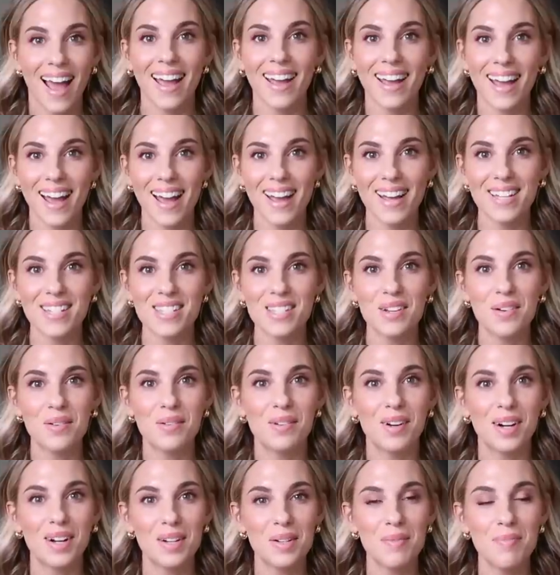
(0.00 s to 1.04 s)
Hi guys,
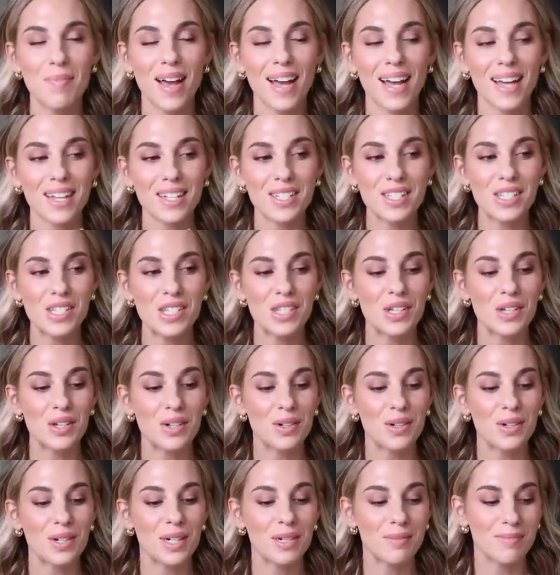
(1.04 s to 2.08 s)
welcome back
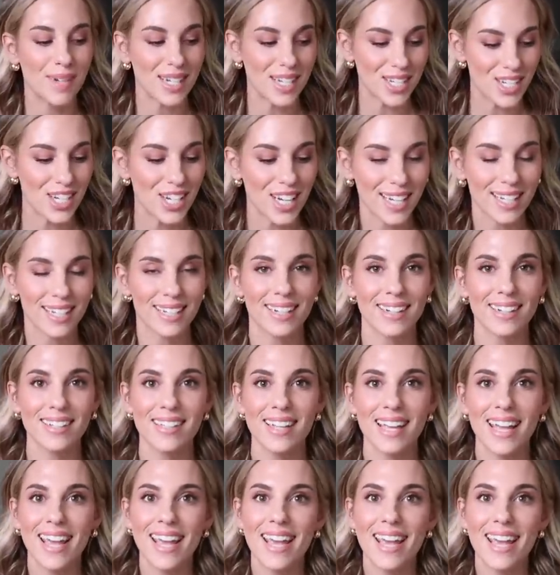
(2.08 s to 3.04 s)
to my channel.